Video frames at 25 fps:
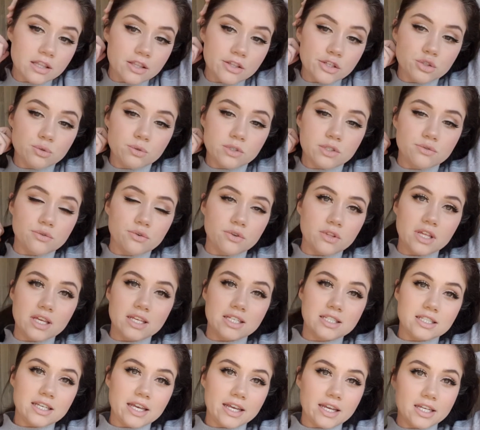This was for the
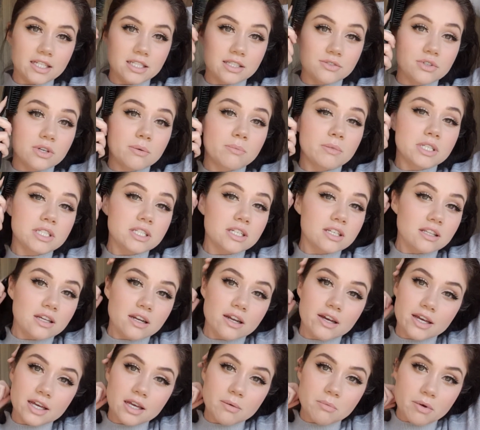executive committee that
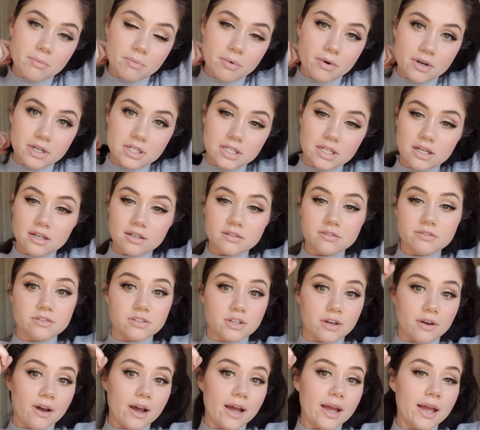I am a part of,
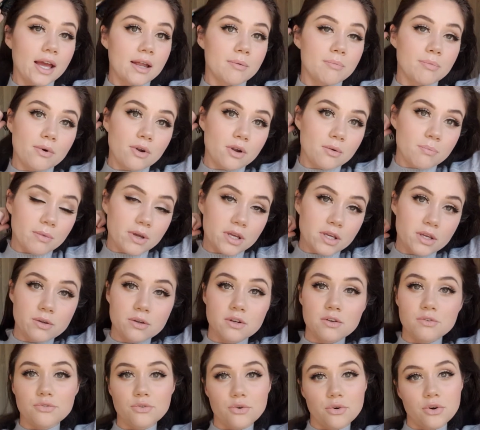so I had brought my
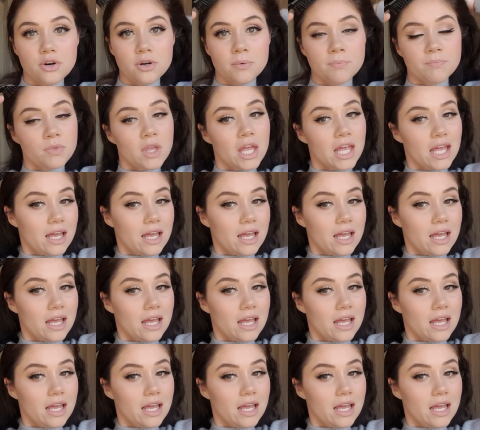uniform,